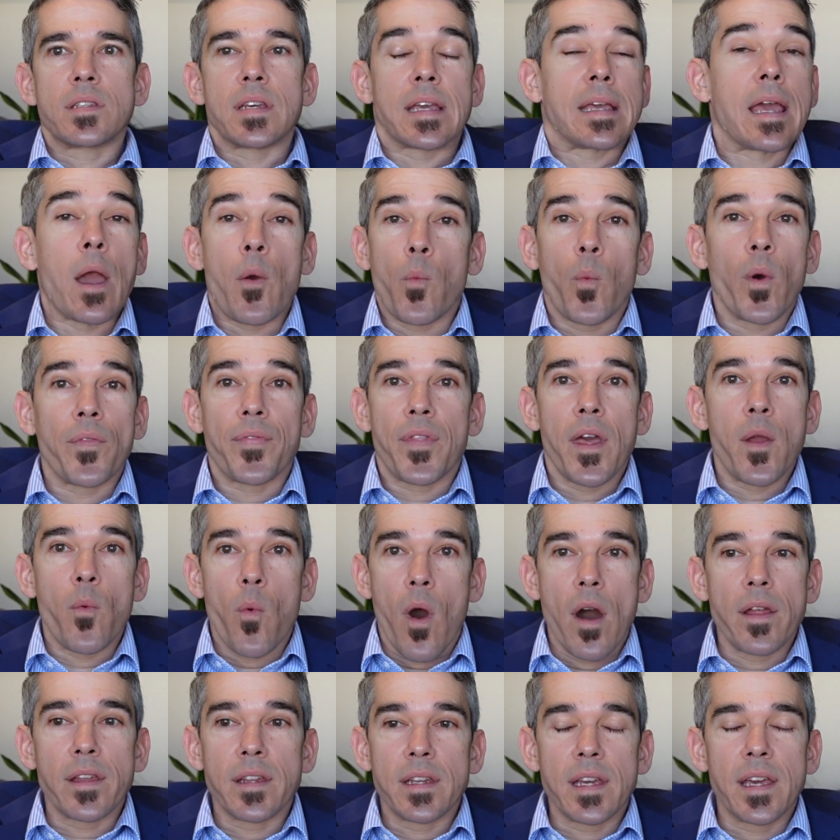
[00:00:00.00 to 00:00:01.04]
get what they
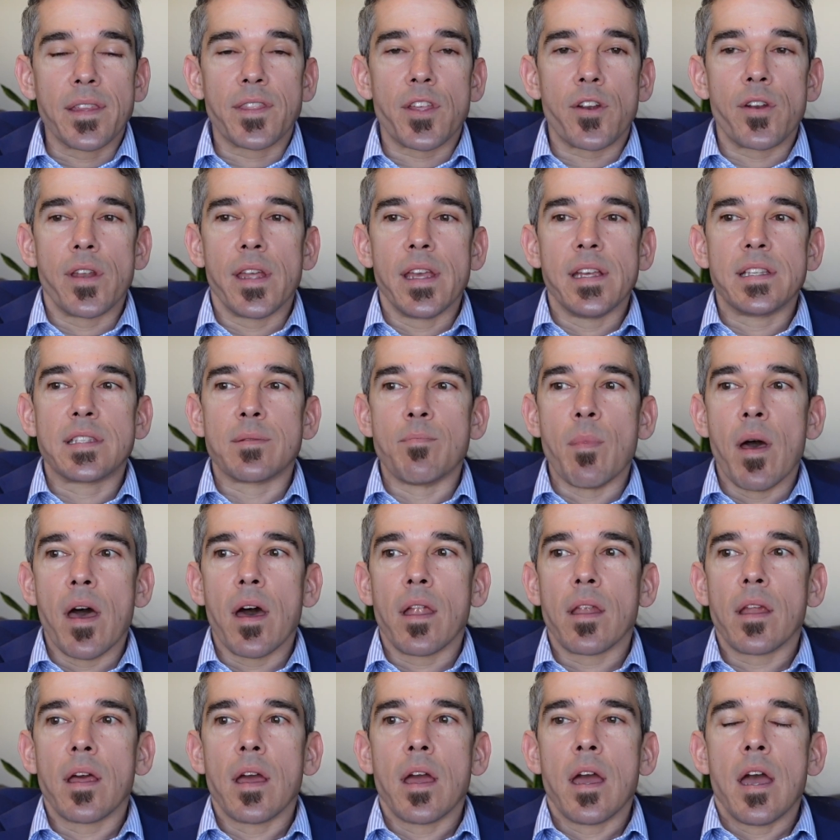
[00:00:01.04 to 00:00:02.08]
want and to get their needs
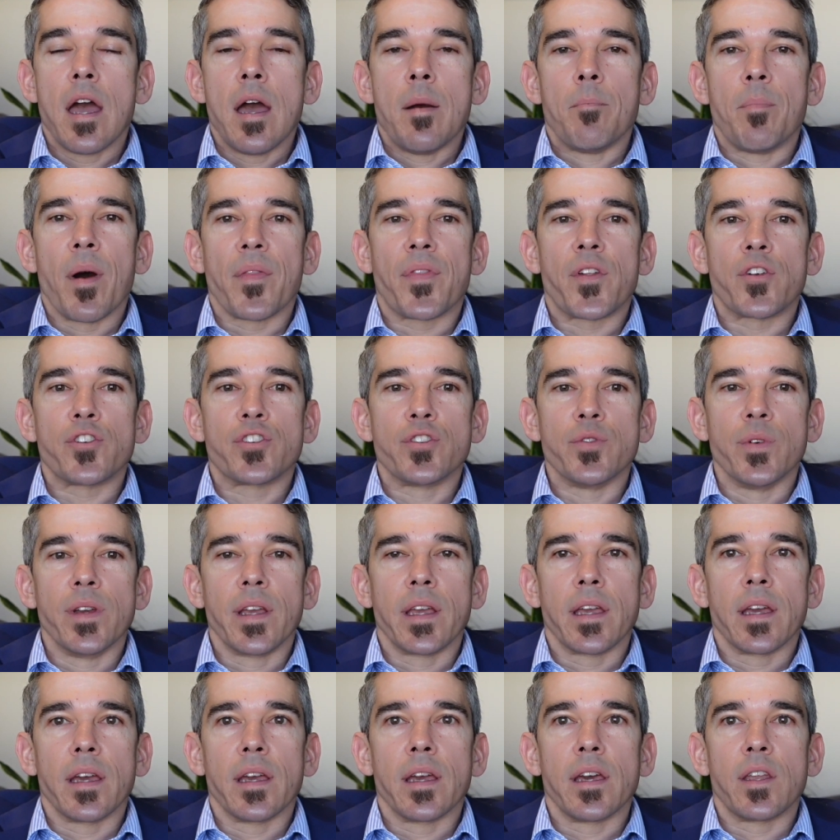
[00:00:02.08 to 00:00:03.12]
met. But they're
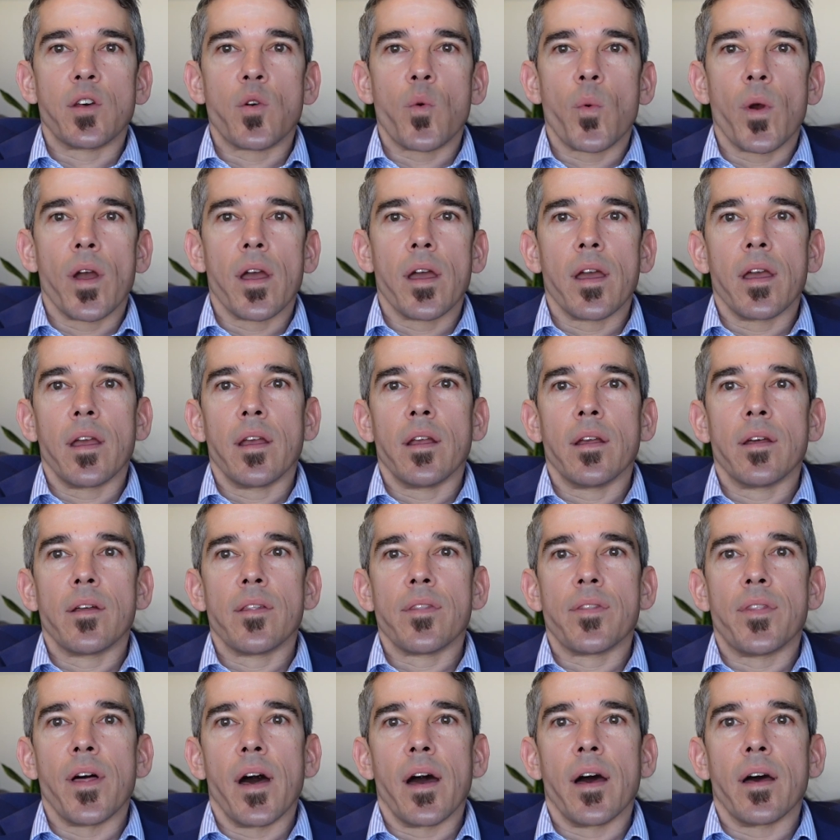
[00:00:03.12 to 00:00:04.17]
doing it in a way
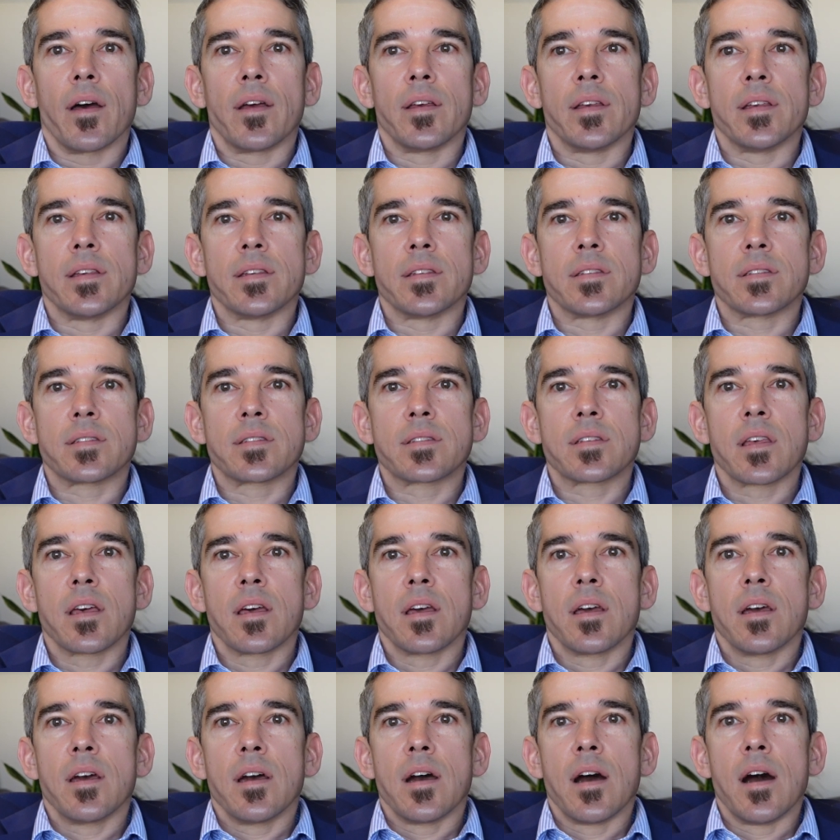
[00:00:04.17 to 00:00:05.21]
that is
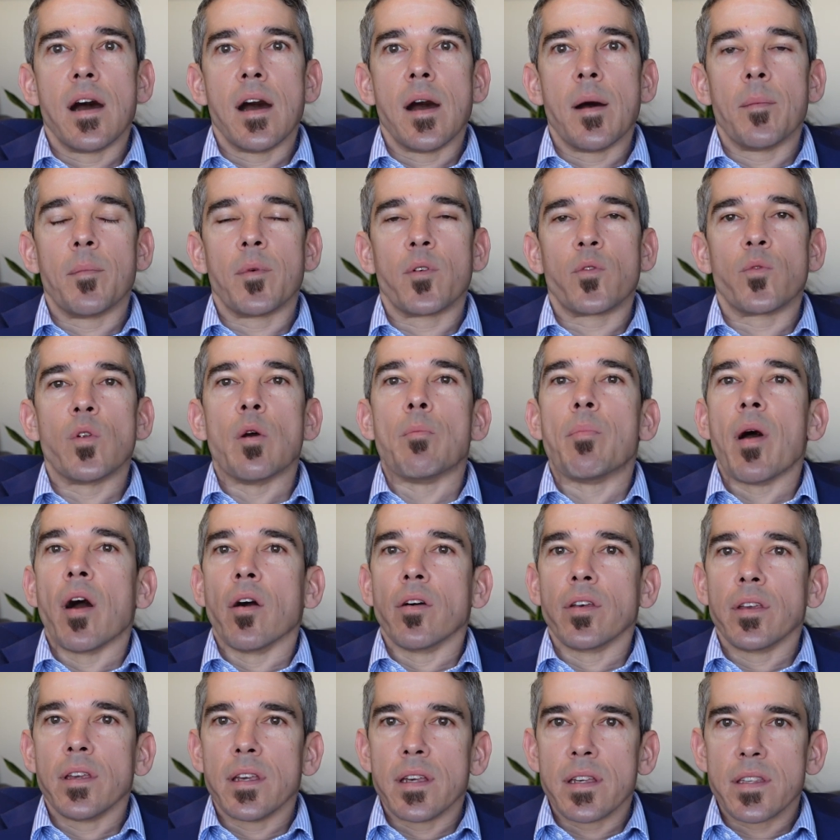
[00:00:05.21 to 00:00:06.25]

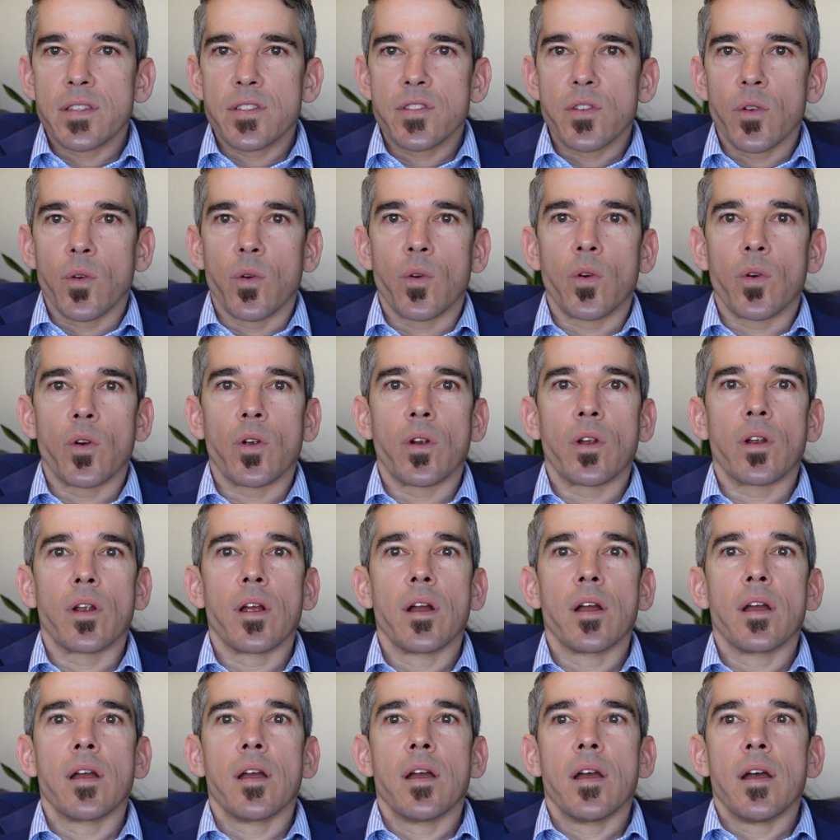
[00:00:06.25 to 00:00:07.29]
rebellious or
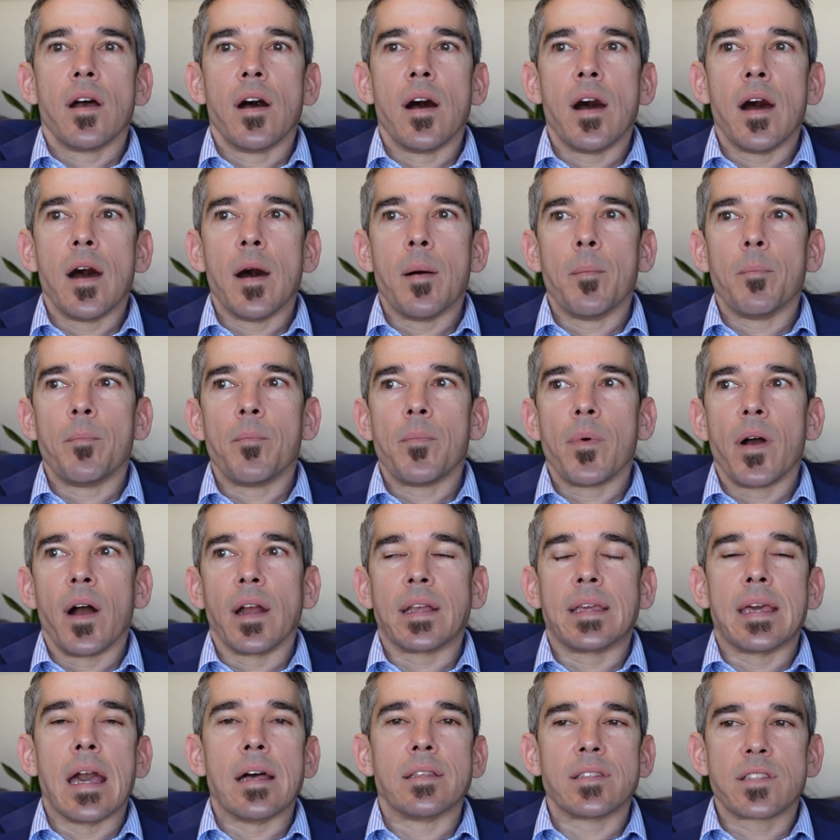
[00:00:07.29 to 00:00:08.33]

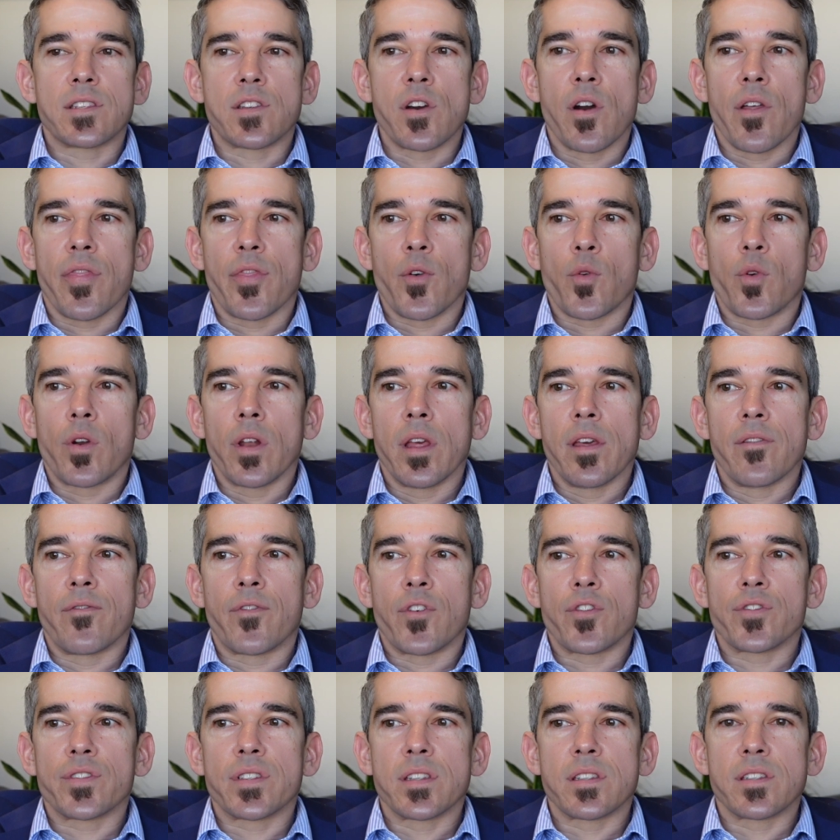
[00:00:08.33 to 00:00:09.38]
against authority
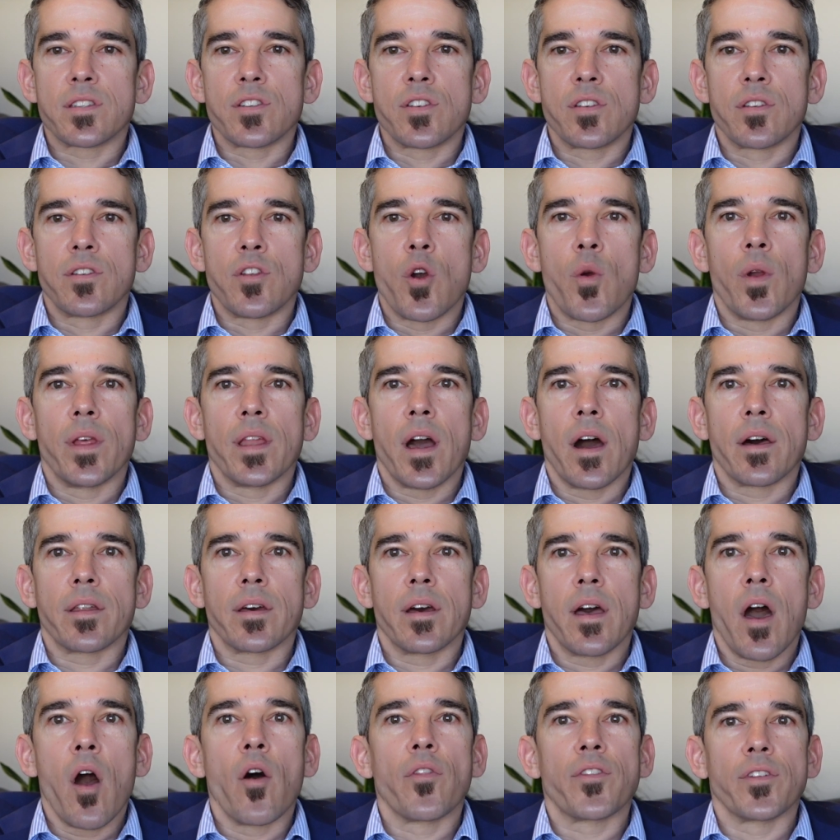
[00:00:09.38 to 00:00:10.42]
versus knowing how to
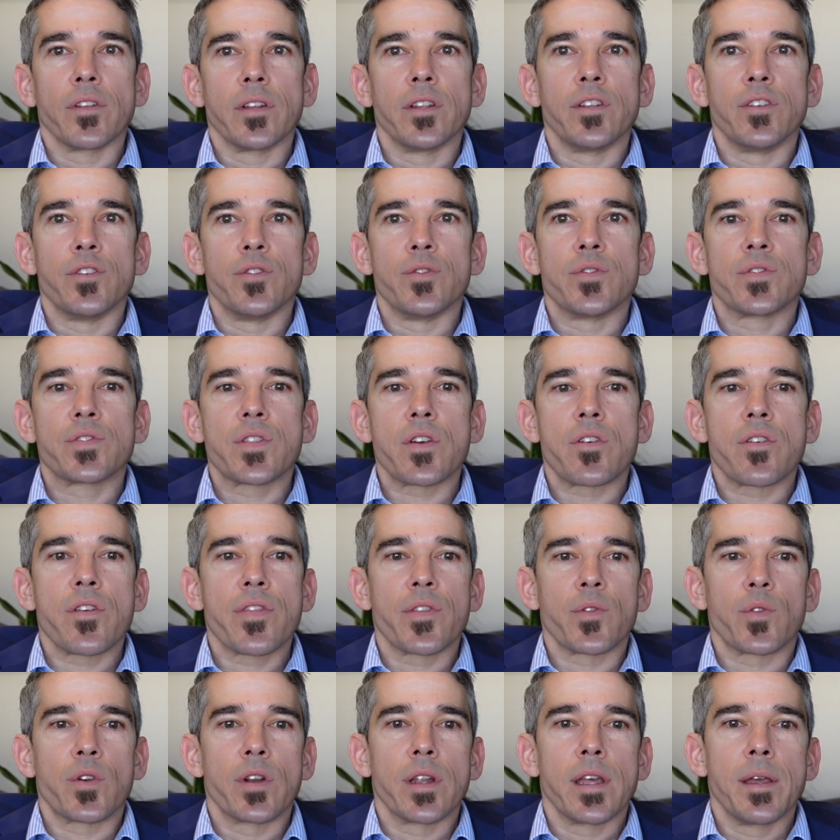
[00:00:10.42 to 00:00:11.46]
healthily use their
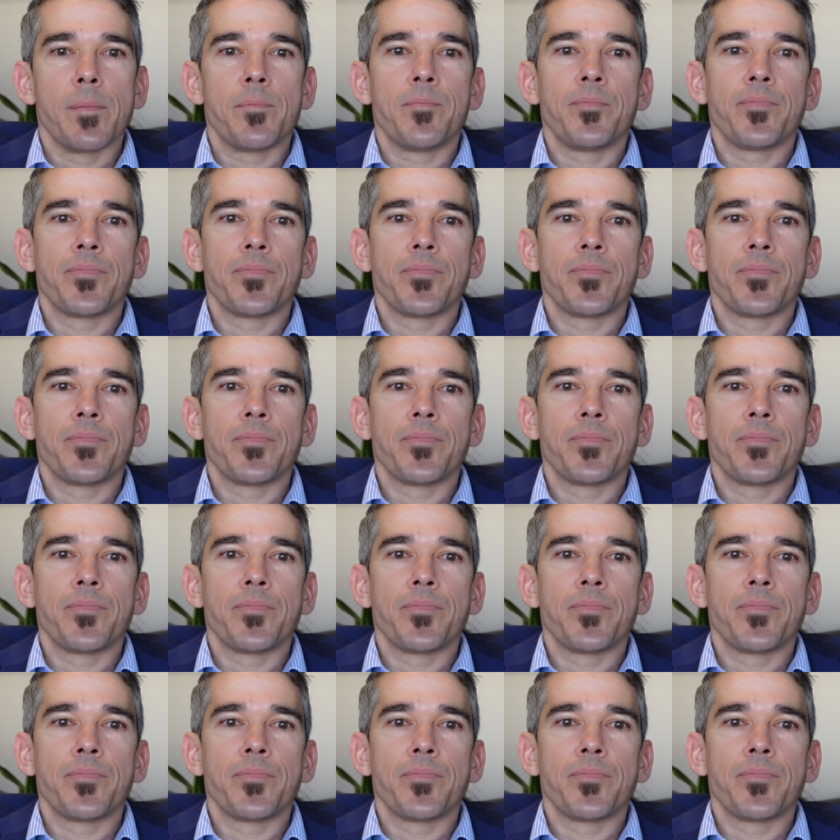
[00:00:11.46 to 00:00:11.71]
authority.